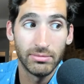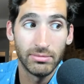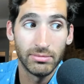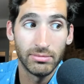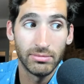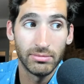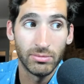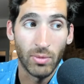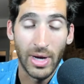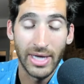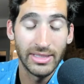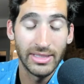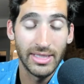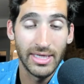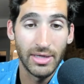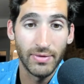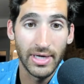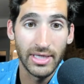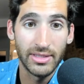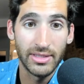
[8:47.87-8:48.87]
Why isn't he
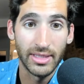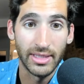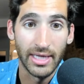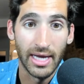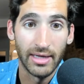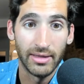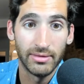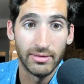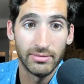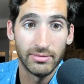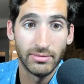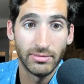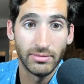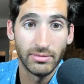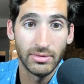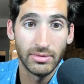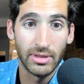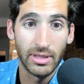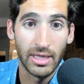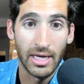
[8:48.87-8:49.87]
racing yet?
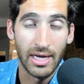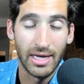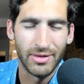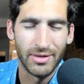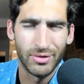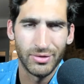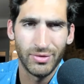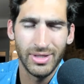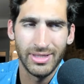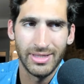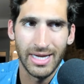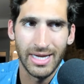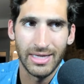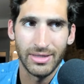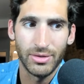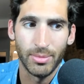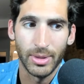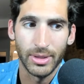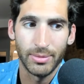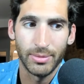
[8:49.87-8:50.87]
There's really not
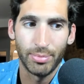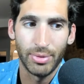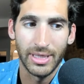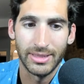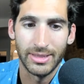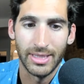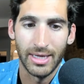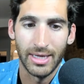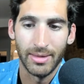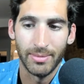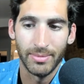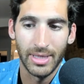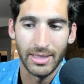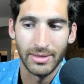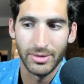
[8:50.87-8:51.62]
too much press on him.